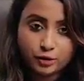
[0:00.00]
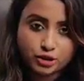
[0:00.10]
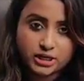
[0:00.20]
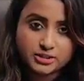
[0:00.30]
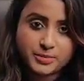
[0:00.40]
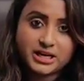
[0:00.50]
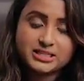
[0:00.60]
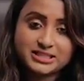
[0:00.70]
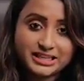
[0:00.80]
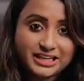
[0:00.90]
your shutter speed
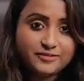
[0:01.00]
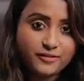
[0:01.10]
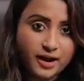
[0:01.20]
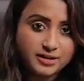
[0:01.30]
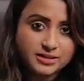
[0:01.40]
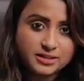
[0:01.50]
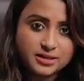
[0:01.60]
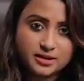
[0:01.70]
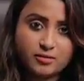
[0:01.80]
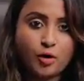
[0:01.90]
is really fast,
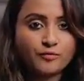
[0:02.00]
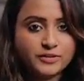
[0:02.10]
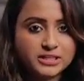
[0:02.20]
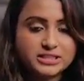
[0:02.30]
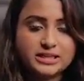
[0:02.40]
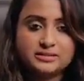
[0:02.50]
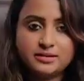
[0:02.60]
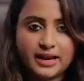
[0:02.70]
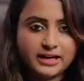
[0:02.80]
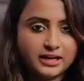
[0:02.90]
obviously the
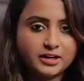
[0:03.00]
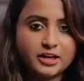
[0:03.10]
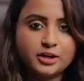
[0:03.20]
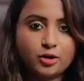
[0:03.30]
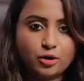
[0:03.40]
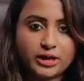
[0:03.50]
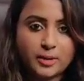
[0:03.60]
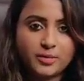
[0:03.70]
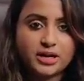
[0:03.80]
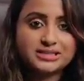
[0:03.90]
light entering your
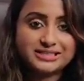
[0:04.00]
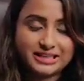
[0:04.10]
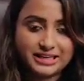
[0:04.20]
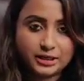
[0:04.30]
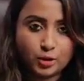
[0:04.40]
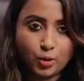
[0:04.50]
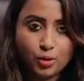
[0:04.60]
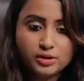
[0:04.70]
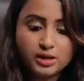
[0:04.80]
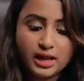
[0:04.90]
camera is really
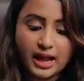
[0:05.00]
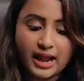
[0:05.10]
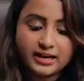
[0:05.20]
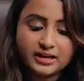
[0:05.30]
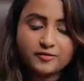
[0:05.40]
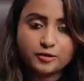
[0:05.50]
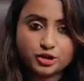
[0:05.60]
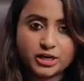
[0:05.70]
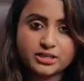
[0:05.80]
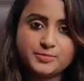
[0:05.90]
low, and if your
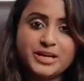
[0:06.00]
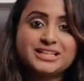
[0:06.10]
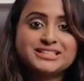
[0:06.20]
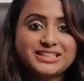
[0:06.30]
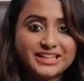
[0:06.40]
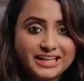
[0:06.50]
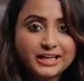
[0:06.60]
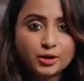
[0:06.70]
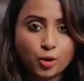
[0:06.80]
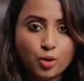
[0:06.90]
shutter speed is
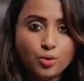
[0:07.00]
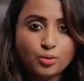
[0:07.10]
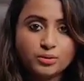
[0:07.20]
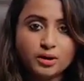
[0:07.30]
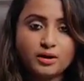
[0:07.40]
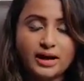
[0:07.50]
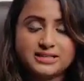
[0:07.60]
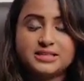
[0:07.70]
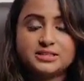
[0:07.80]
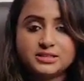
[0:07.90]
really low,
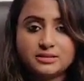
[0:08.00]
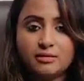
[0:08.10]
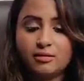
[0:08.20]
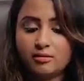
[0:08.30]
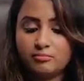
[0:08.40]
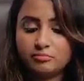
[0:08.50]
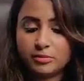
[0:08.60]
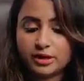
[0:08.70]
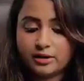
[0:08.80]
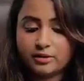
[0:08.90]
as in
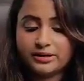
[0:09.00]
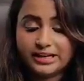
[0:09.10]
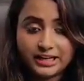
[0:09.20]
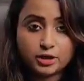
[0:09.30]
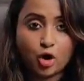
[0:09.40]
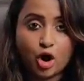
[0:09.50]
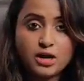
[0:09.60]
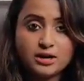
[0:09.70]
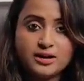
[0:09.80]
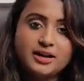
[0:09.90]
really
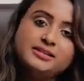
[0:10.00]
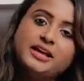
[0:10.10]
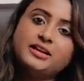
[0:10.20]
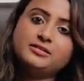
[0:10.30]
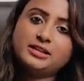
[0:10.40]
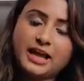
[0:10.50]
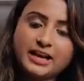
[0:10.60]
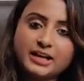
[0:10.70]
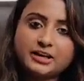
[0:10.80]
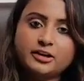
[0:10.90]
long, then the
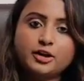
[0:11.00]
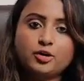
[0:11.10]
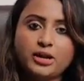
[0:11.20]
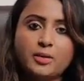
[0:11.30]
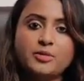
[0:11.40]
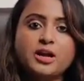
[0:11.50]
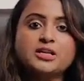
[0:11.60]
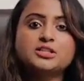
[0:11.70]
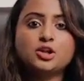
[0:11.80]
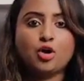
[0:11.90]
light entering your camera
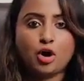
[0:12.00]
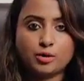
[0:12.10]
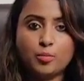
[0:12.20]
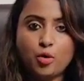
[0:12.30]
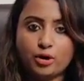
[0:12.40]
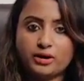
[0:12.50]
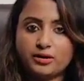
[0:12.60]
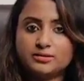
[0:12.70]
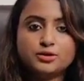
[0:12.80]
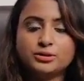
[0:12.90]
is a lot more.
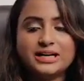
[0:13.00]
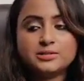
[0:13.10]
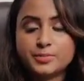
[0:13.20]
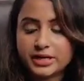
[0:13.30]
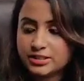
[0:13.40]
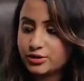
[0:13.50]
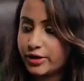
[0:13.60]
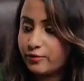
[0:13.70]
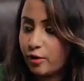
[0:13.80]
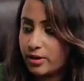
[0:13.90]
So that's pretty
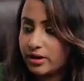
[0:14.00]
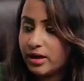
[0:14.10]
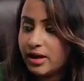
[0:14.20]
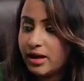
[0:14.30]
straightforward.